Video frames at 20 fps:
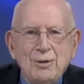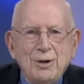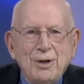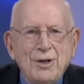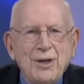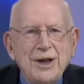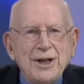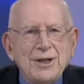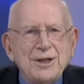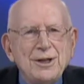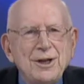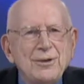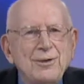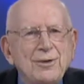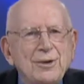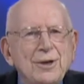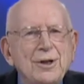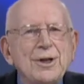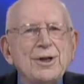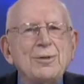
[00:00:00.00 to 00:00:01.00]
Well, that's
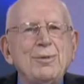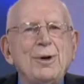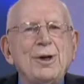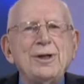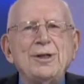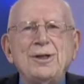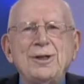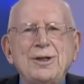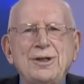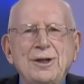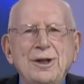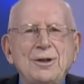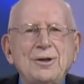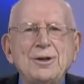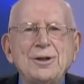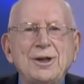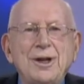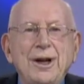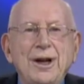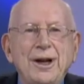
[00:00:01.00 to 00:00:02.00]
it for this month's
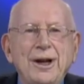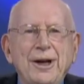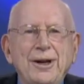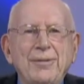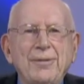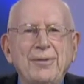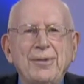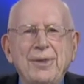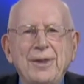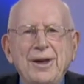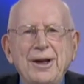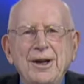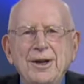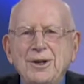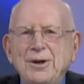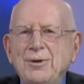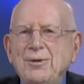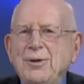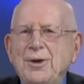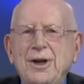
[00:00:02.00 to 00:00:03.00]
Seniors Today.
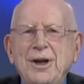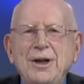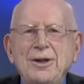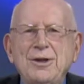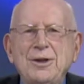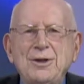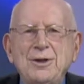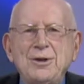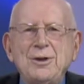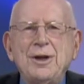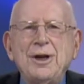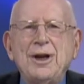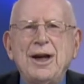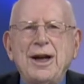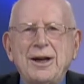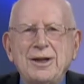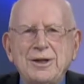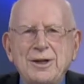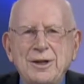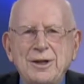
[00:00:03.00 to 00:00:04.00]
Don't forget that you can
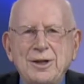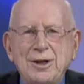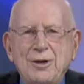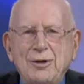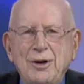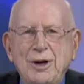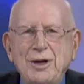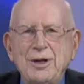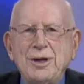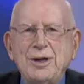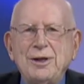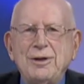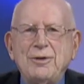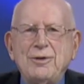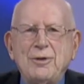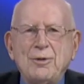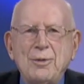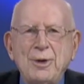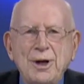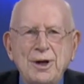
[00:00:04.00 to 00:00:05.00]
access a great deal
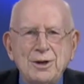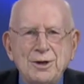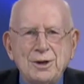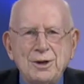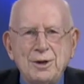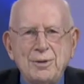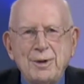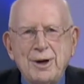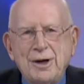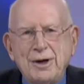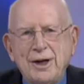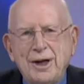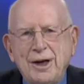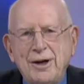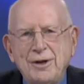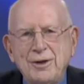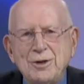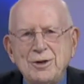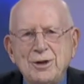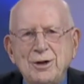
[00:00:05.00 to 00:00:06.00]
of information about
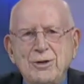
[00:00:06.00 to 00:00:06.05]
county